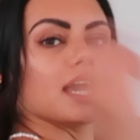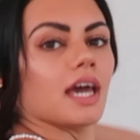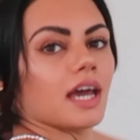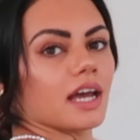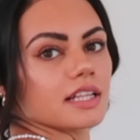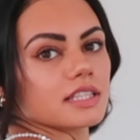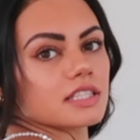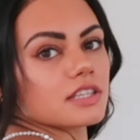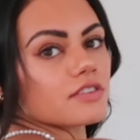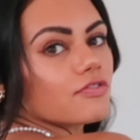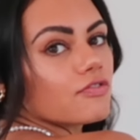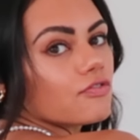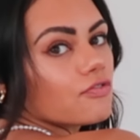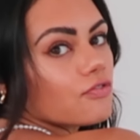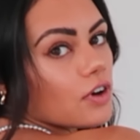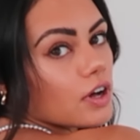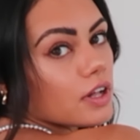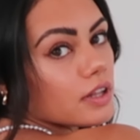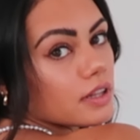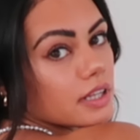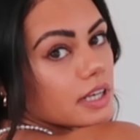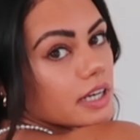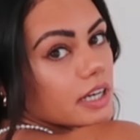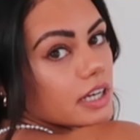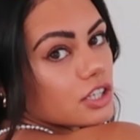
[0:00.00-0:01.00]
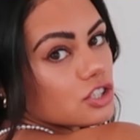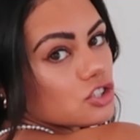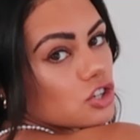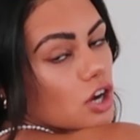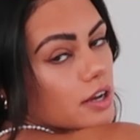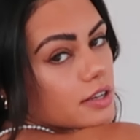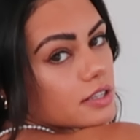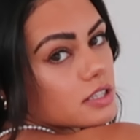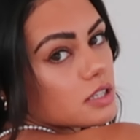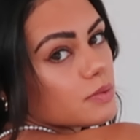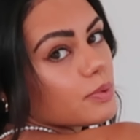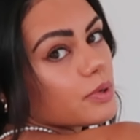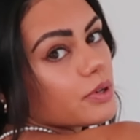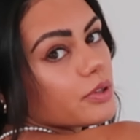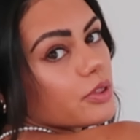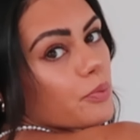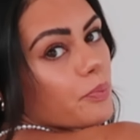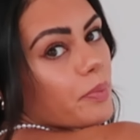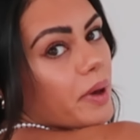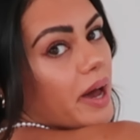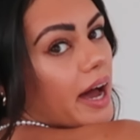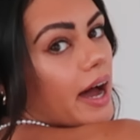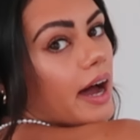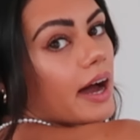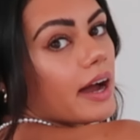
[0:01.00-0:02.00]
It's fully adjustable in the
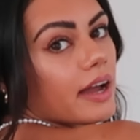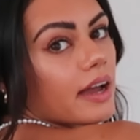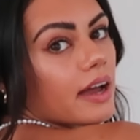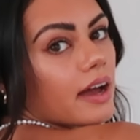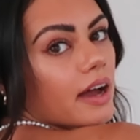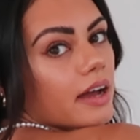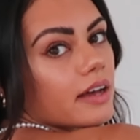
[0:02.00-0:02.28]
back.